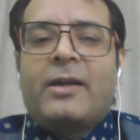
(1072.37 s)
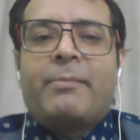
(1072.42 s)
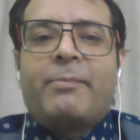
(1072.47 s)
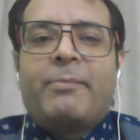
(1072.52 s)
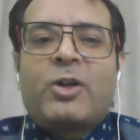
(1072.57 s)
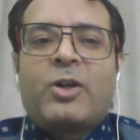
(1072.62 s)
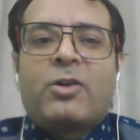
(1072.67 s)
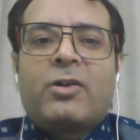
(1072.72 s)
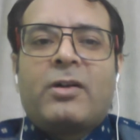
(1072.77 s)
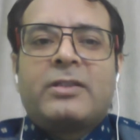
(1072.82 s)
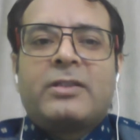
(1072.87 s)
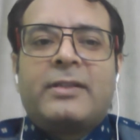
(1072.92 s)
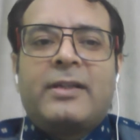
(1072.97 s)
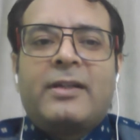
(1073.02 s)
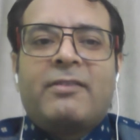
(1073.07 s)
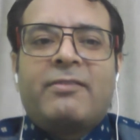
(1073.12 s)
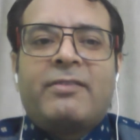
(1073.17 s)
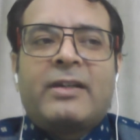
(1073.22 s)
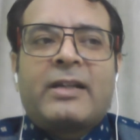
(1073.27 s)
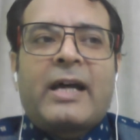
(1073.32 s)
because
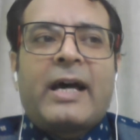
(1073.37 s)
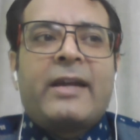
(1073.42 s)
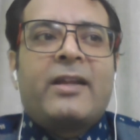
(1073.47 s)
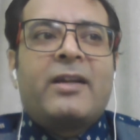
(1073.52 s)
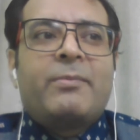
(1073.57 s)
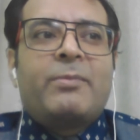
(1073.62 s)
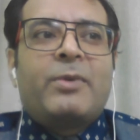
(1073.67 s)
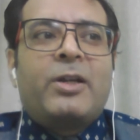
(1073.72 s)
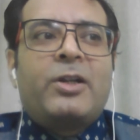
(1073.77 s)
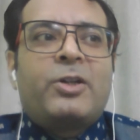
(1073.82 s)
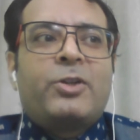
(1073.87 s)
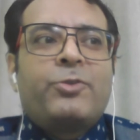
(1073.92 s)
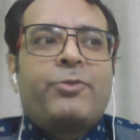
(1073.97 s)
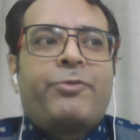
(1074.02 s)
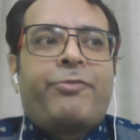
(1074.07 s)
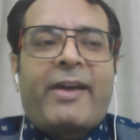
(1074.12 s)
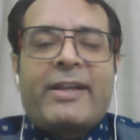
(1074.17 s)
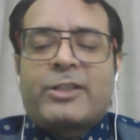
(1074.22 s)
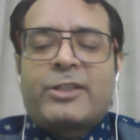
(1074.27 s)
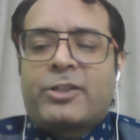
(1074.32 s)
they were unable to
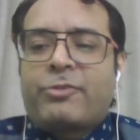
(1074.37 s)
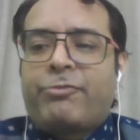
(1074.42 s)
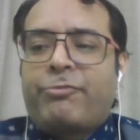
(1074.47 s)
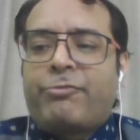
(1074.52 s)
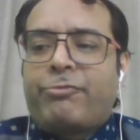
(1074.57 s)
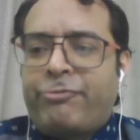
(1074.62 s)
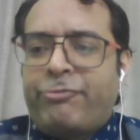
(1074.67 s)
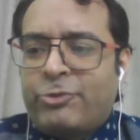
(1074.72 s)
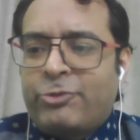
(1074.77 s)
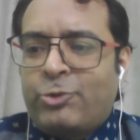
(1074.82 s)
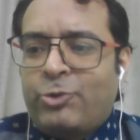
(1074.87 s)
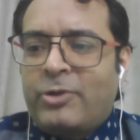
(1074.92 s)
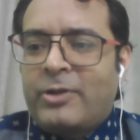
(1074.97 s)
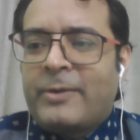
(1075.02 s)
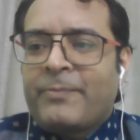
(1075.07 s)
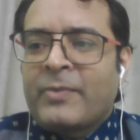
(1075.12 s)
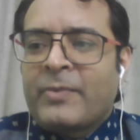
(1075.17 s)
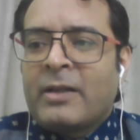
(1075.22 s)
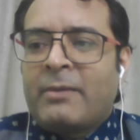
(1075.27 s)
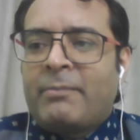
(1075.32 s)
fetch
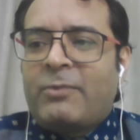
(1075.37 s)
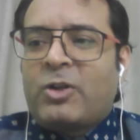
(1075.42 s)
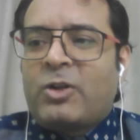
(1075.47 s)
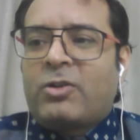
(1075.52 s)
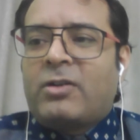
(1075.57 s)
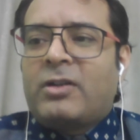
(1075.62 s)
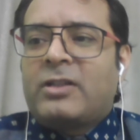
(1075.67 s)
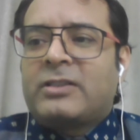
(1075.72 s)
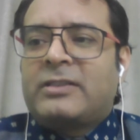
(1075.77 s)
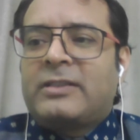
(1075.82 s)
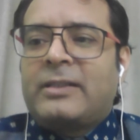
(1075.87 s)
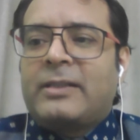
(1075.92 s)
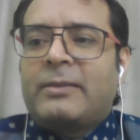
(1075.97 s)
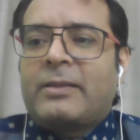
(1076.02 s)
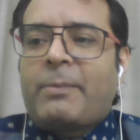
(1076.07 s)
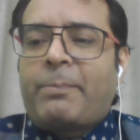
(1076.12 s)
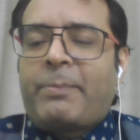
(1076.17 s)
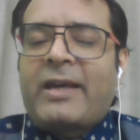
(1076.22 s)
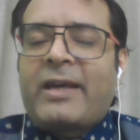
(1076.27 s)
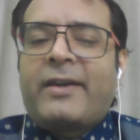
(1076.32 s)
food, because
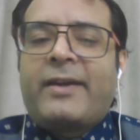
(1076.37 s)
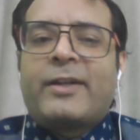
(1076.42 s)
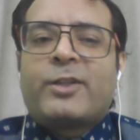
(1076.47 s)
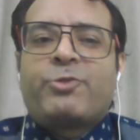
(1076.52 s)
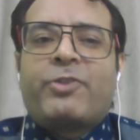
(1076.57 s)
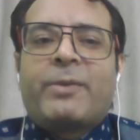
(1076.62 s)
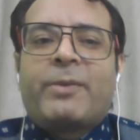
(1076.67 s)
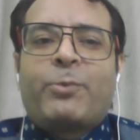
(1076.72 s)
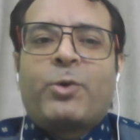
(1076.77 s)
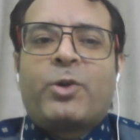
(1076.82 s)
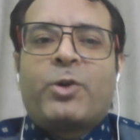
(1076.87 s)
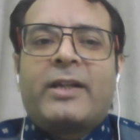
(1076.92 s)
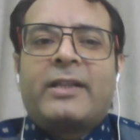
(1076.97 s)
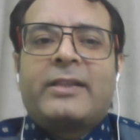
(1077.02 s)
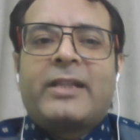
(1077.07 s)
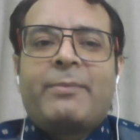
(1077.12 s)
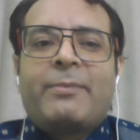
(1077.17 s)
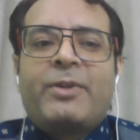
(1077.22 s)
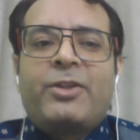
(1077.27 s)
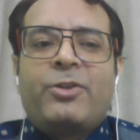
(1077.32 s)
the parents were putting
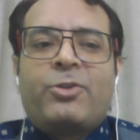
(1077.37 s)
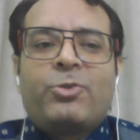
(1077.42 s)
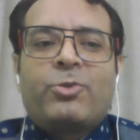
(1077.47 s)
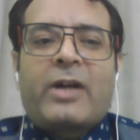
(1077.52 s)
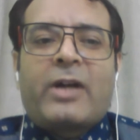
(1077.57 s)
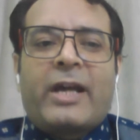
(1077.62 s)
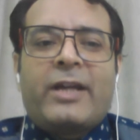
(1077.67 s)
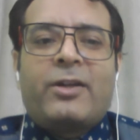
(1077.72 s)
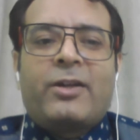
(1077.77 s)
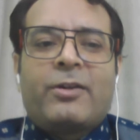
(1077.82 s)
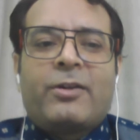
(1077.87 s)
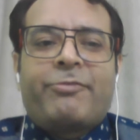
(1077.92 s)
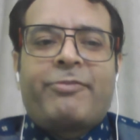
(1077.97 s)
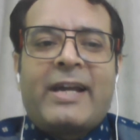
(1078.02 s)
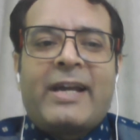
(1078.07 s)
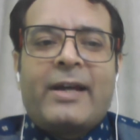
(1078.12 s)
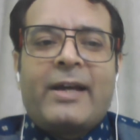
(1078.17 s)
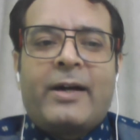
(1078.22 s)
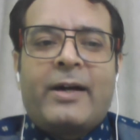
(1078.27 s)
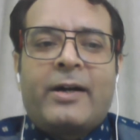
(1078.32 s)
them into kind of
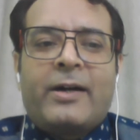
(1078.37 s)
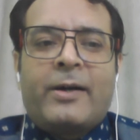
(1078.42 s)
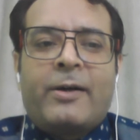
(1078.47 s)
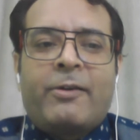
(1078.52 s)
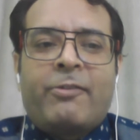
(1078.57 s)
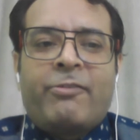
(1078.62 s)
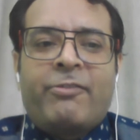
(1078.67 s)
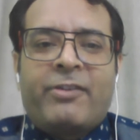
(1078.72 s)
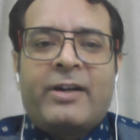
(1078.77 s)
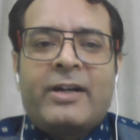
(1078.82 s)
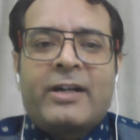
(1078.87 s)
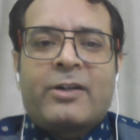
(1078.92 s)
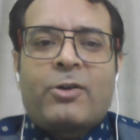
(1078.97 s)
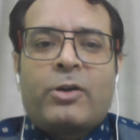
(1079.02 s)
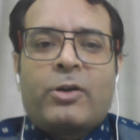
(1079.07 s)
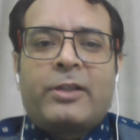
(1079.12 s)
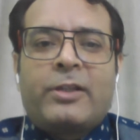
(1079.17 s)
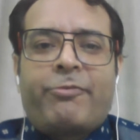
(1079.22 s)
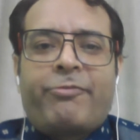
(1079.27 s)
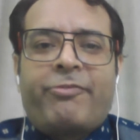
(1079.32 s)
a work
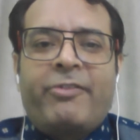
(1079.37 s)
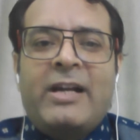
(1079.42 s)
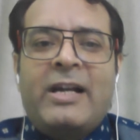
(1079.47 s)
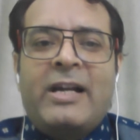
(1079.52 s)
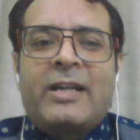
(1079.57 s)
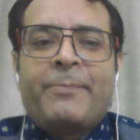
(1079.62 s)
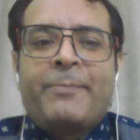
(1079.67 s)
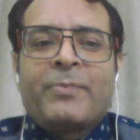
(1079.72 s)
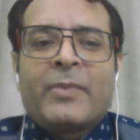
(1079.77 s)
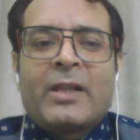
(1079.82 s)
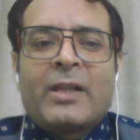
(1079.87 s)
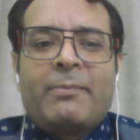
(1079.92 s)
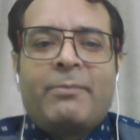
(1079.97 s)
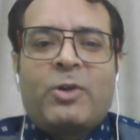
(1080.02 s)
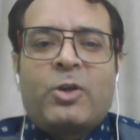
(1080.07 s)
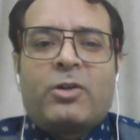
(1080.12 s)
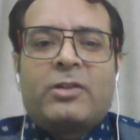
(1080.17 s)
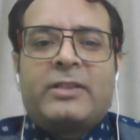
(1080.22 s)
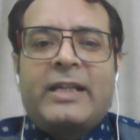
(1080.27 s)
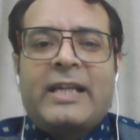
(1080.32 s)
on the field
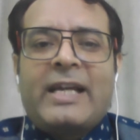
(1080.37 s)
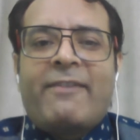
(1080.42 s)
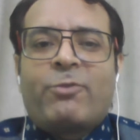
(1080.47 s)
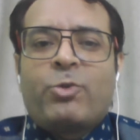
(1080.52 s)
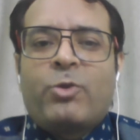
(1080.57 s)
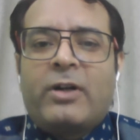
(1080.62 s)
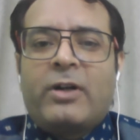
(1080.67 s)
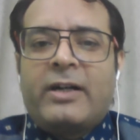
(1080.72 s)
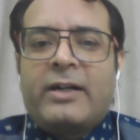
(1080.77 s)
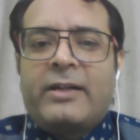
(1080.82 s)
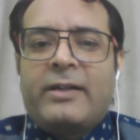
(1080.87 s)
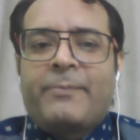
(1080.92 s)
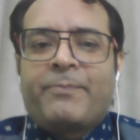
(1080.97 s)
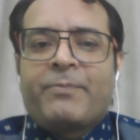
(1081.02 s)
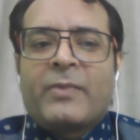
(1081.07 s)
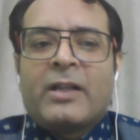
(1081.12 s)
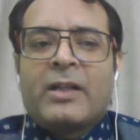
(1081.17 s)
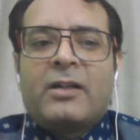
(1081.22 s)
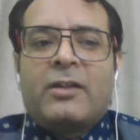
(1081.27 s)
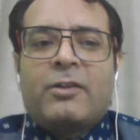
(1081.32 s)
because they have to earn
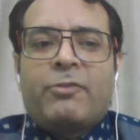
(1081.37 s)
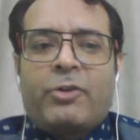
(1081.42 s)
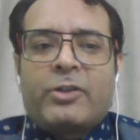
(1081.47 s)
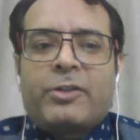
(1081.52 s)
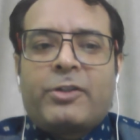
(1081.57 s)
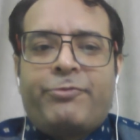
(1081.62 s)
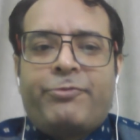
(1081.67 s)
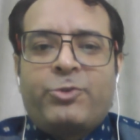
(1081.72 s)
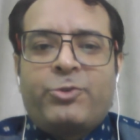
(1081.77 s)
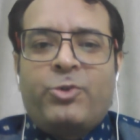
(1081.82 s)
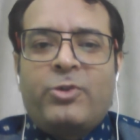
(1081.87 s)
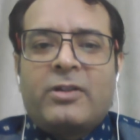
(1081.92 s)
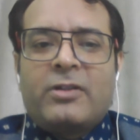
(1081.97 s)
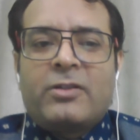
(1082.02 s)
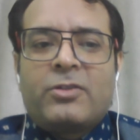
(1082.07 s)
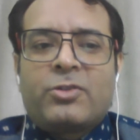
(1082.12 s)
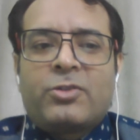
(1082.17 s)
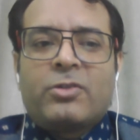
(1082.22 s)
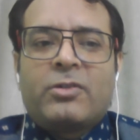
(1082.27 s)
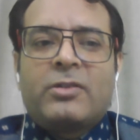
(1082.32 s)
for the food.
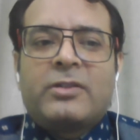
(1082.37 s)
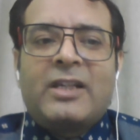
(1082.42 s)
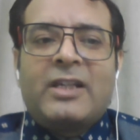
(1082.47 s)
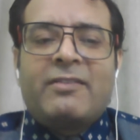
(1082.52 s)
So they